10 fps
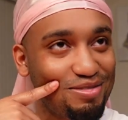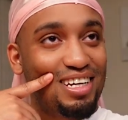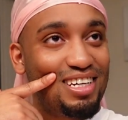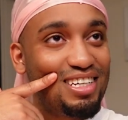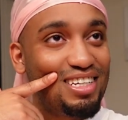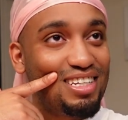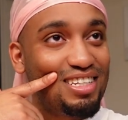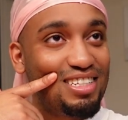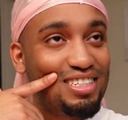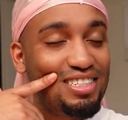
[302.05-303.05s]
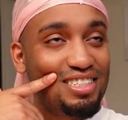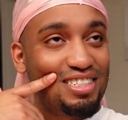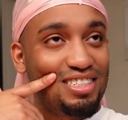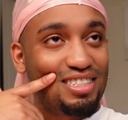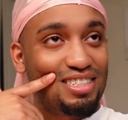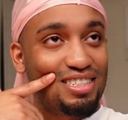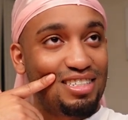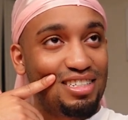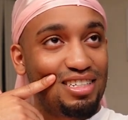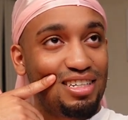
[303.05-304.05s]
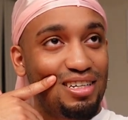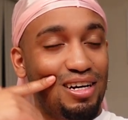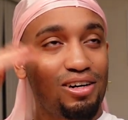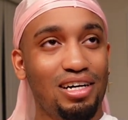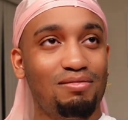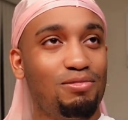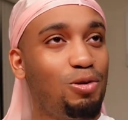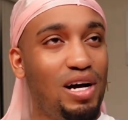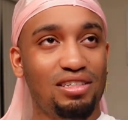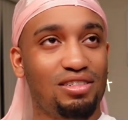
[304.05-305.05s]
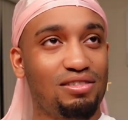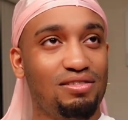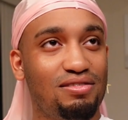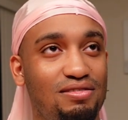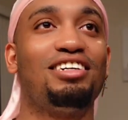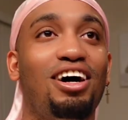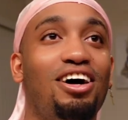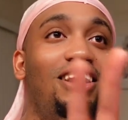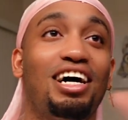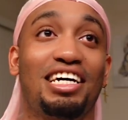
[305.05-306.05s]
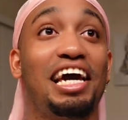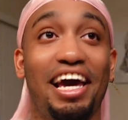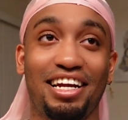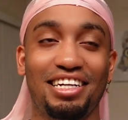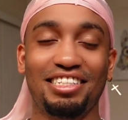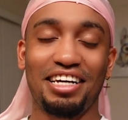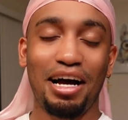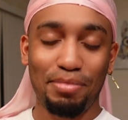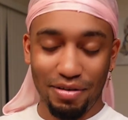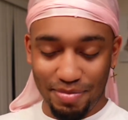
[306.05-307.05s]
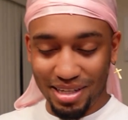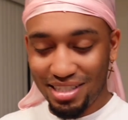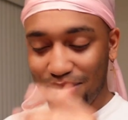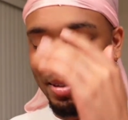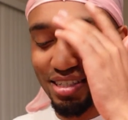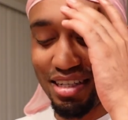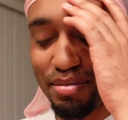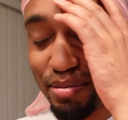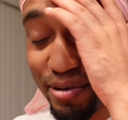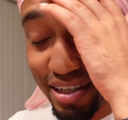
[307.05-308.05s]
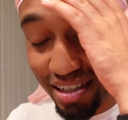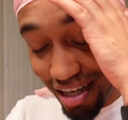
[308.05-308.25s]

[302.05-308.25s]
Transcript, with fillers: Still gotta help the end of the deal, though. Okay, who asked you? Y'all, again, need to hop off my tip and just let me breathe.